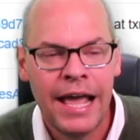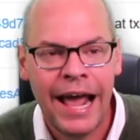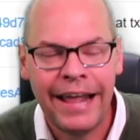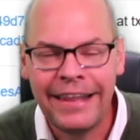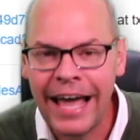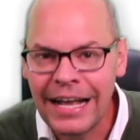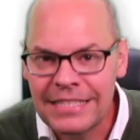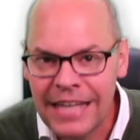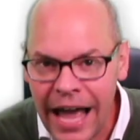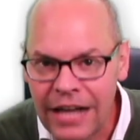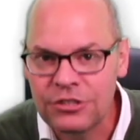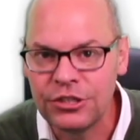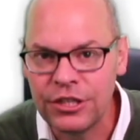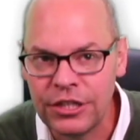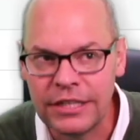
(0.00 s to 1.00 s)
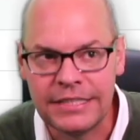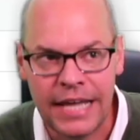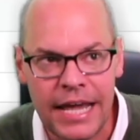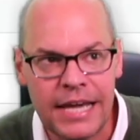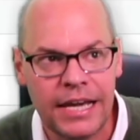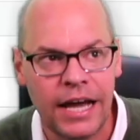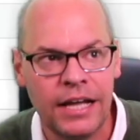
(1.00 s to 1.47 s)
and that's actually going to
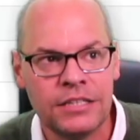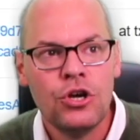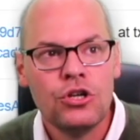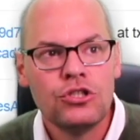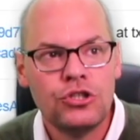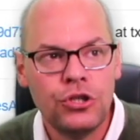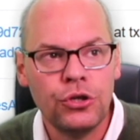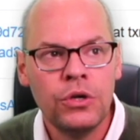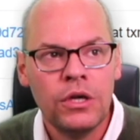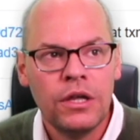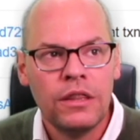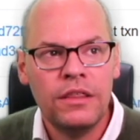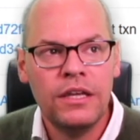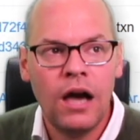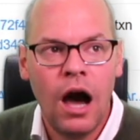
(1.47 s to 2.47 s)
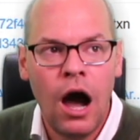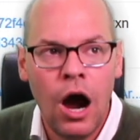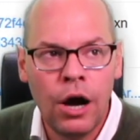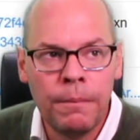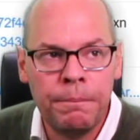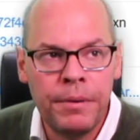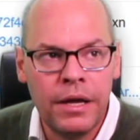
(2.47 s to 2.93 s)
take us to the
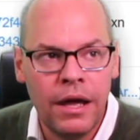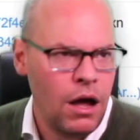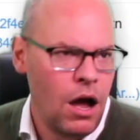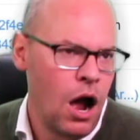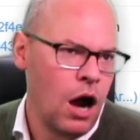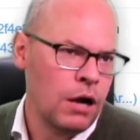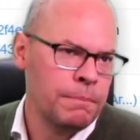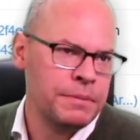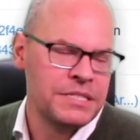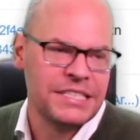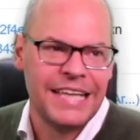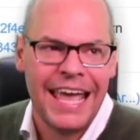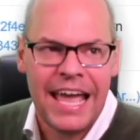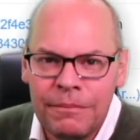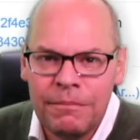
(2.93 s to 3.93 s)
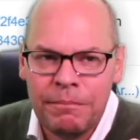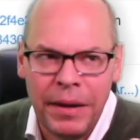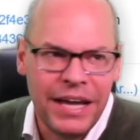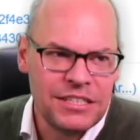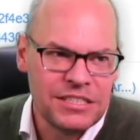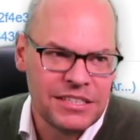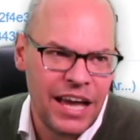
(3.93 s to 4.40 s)
Arbiscan
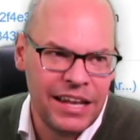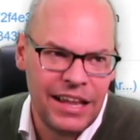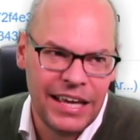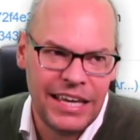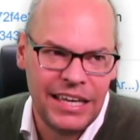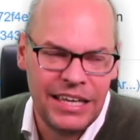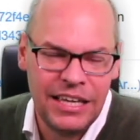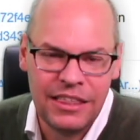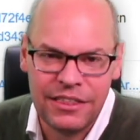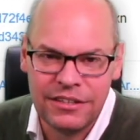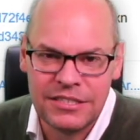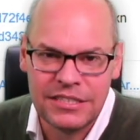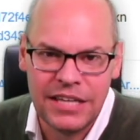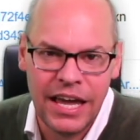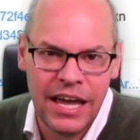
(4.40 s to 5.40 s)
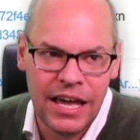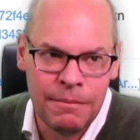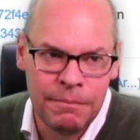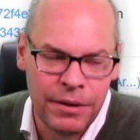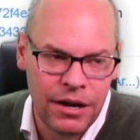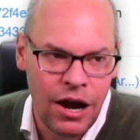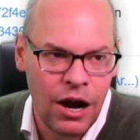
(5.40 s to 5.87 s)
page. It's kind of like Etherscan,
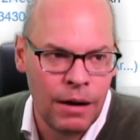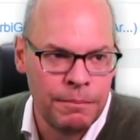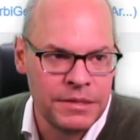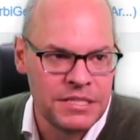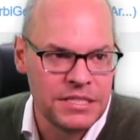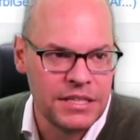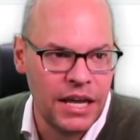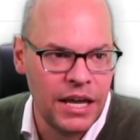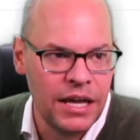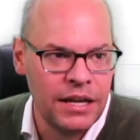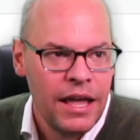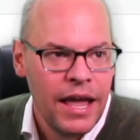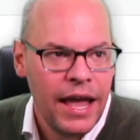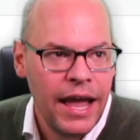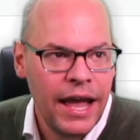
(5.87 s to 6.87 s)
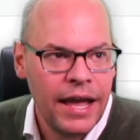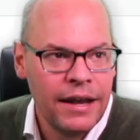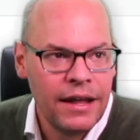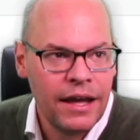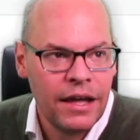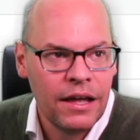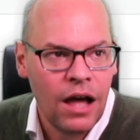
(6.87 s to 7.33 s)
but Arbiscan. And
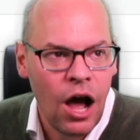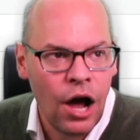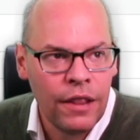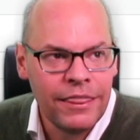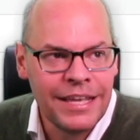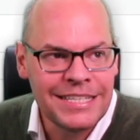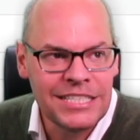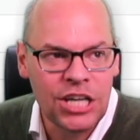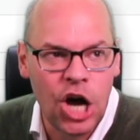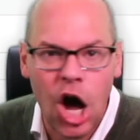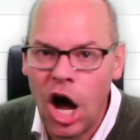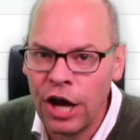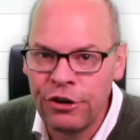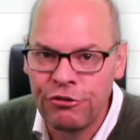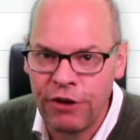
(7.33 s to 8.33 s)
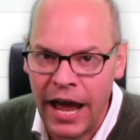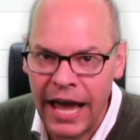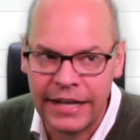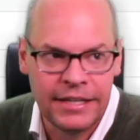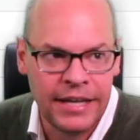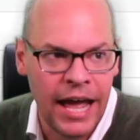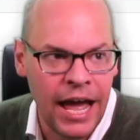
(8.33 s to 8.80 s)
on this
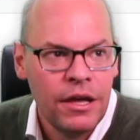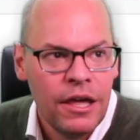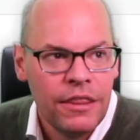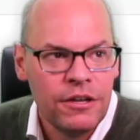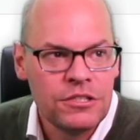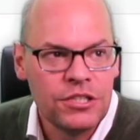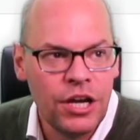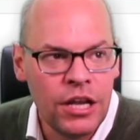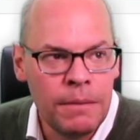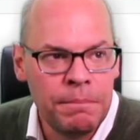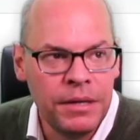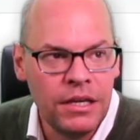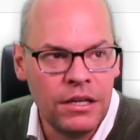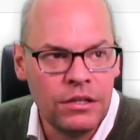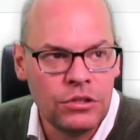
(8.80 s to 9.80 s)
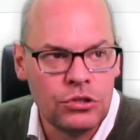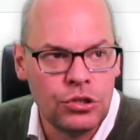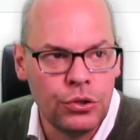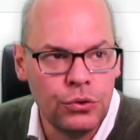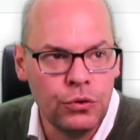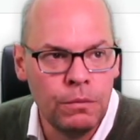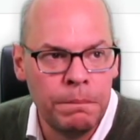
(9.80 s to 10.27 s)
contract tab, there's going to be
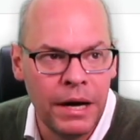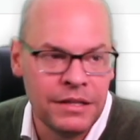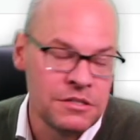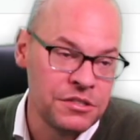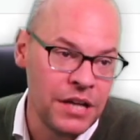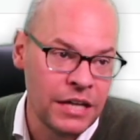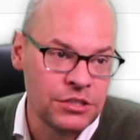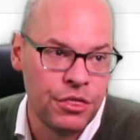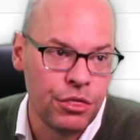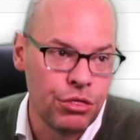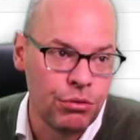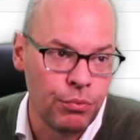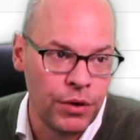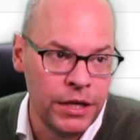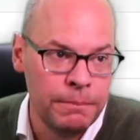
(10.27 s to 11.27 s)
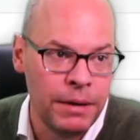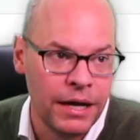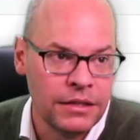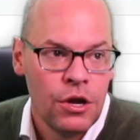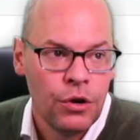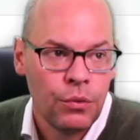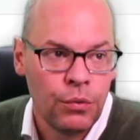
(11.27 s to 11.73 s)
2 buttons. There's actually 3
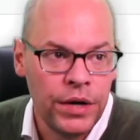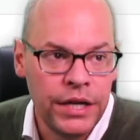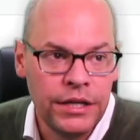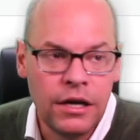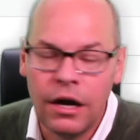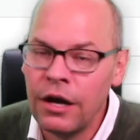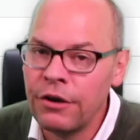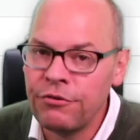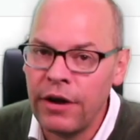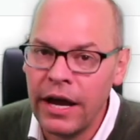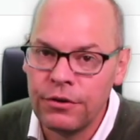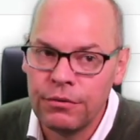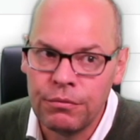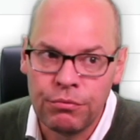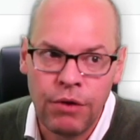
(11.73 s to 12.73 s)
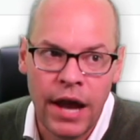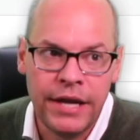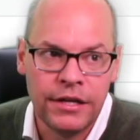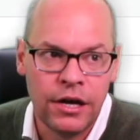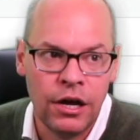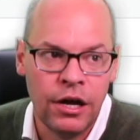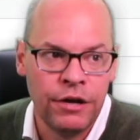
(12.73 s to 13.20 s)
buttons: read contract,
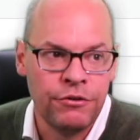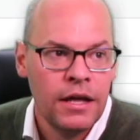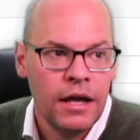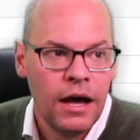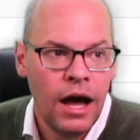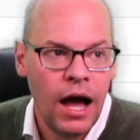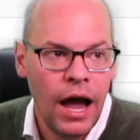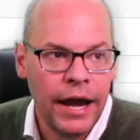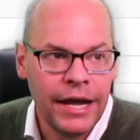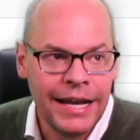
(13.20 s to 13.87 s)
write contract. I'm going